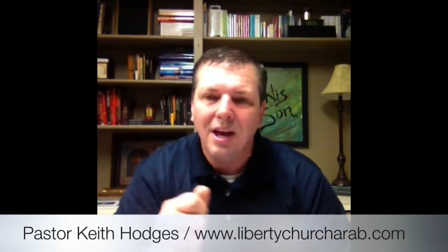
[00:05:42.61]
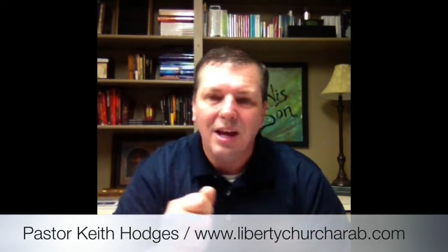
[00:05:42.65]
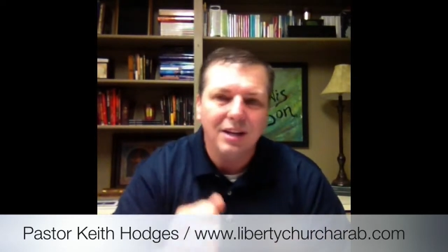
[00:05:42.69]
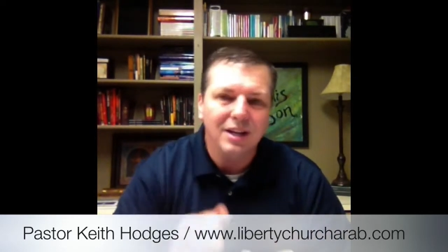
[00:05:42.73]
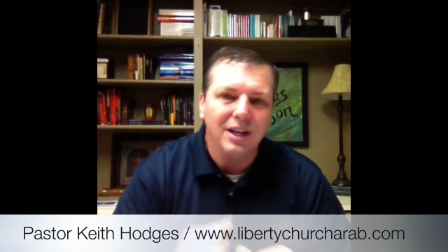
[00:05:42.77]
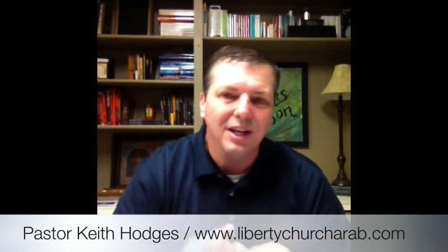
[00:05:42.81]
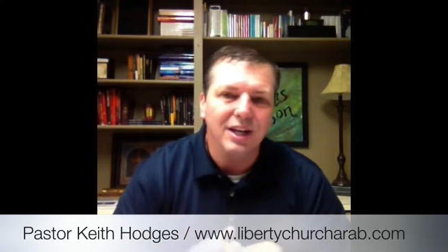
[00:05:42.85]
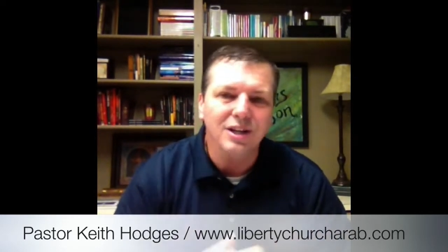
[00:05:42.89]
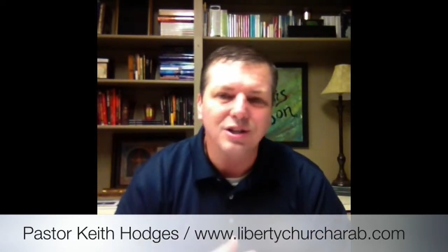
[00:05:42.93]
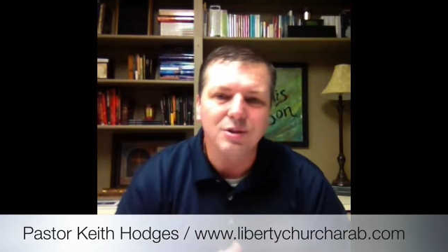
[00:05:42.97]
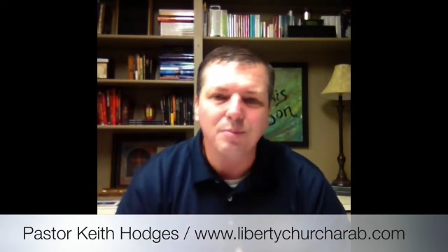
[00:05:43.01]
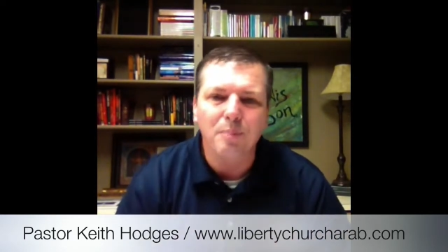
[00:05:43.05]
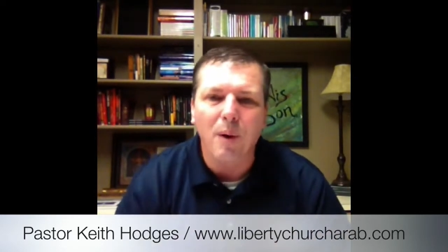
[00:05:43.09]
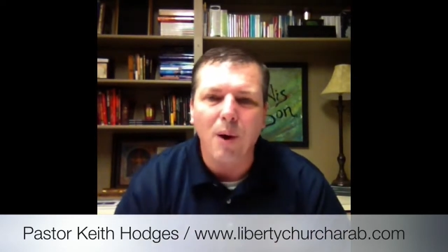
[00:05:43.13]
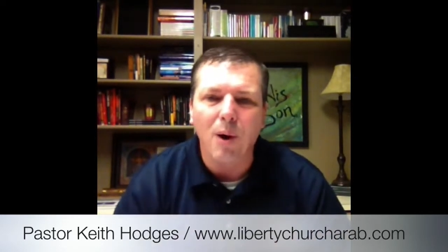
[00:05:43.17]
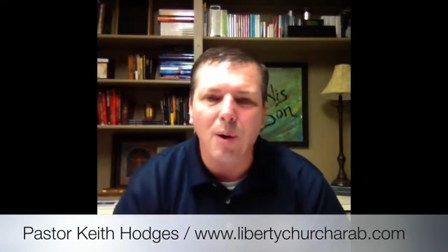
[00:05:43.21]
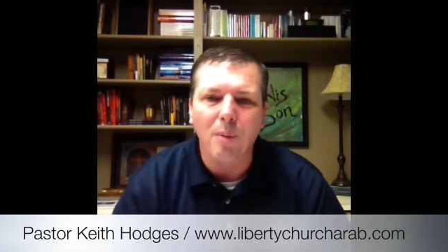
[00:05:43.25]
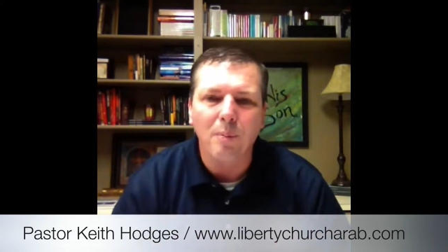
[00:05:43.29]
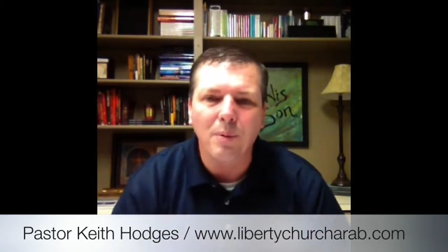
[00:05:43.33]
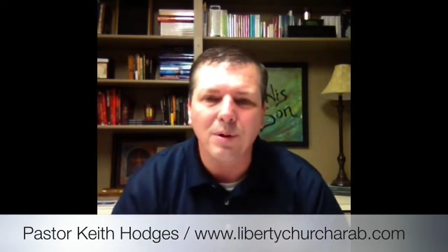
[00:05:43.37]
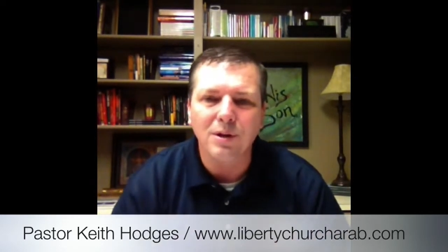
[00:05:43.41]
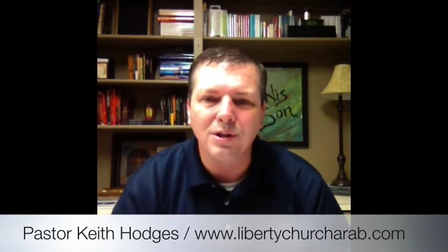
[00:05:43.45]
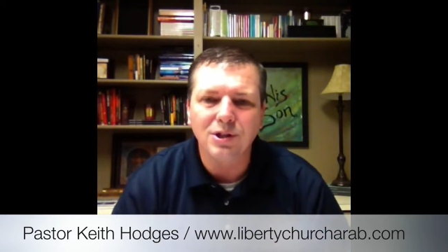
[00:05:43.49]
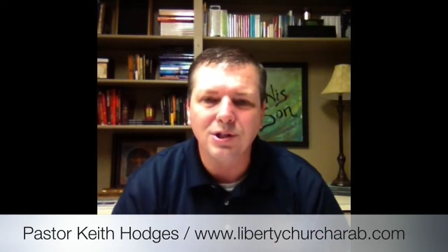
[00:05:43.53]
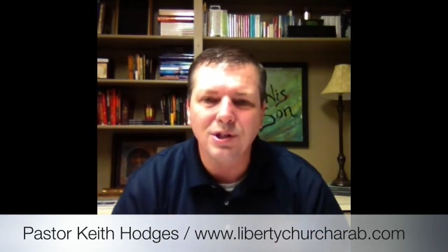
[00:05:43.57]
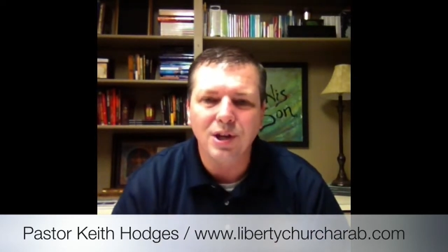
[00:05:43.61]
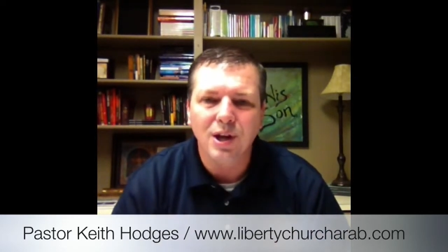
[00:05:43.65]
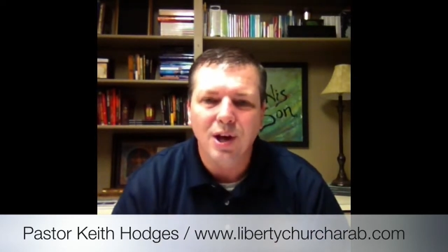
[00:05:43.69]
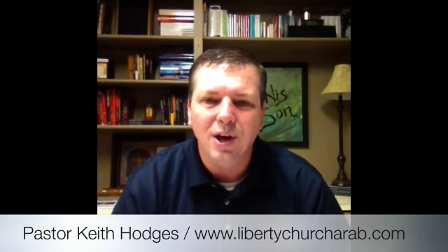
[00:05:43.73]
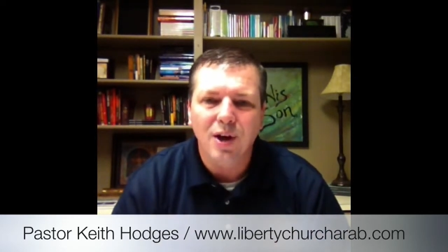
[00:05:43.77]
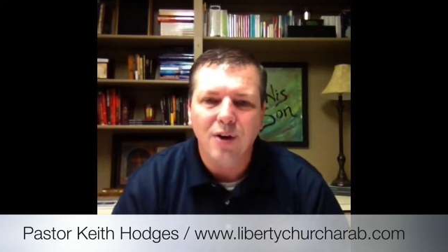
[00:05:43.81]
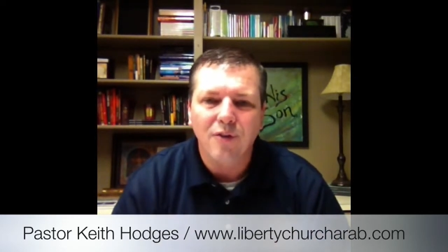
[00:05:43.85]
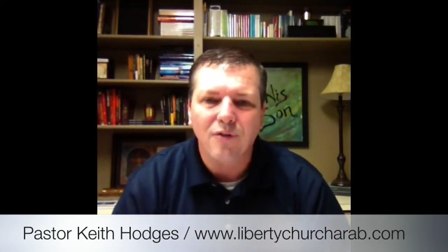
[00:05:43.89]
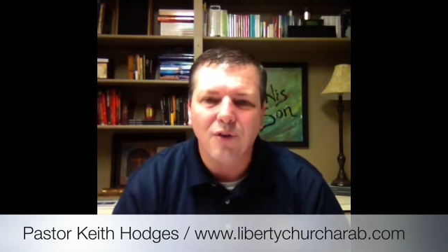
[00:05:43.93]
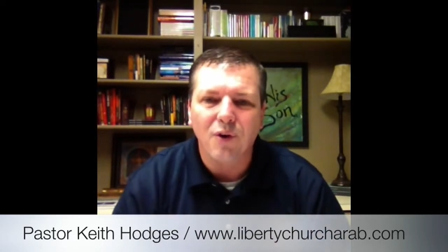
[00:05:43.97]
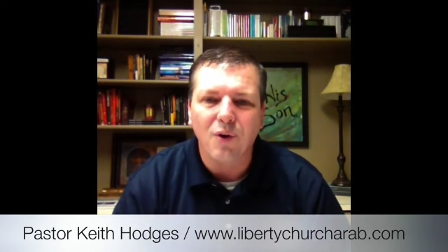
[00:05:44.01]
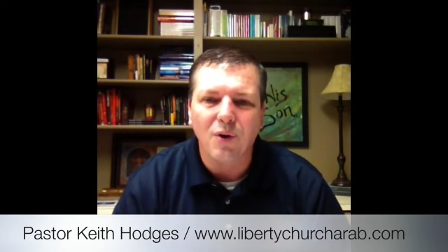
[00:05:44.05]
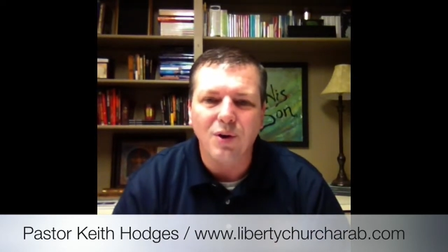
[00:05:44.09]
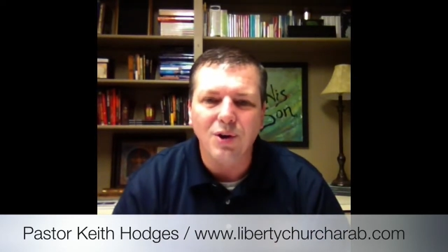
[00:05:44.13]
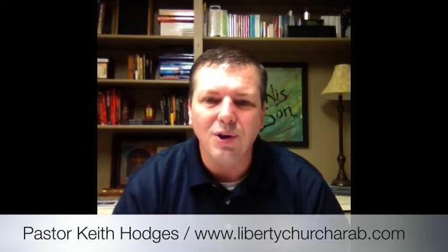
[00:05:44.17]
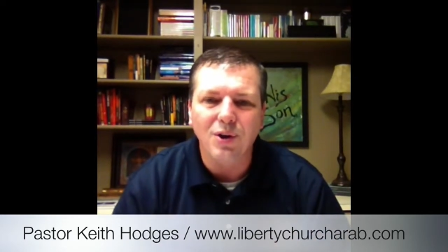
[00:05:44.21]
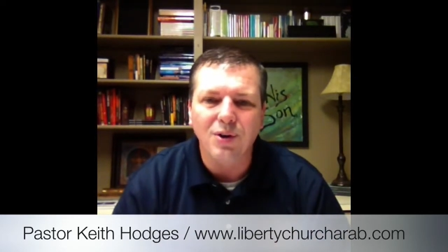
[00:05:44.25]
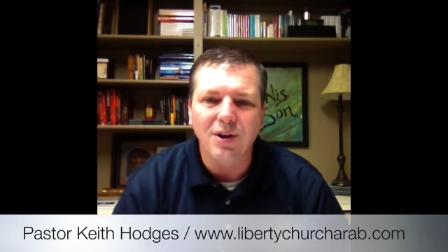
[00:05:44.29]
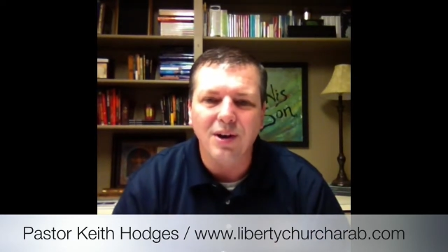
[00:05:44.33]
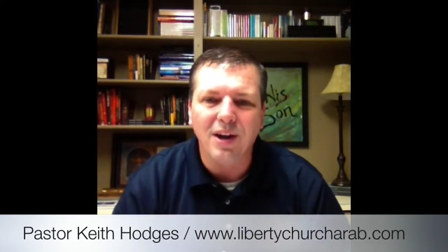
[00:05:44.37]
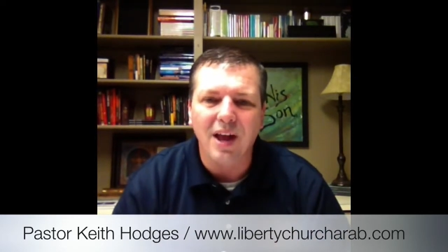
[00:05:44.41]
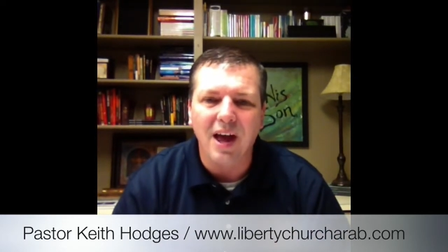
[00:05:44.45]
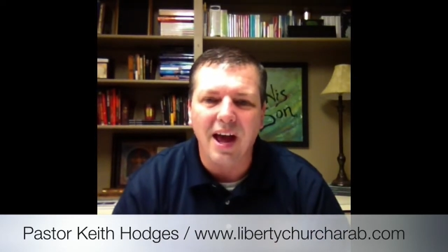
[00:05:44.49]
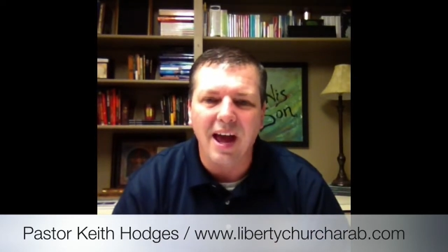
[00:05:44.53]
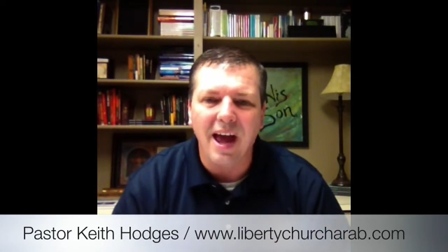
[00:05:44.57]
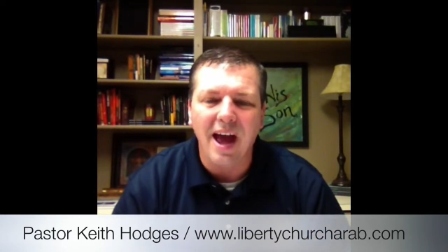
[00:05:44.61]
to His purpose for you today.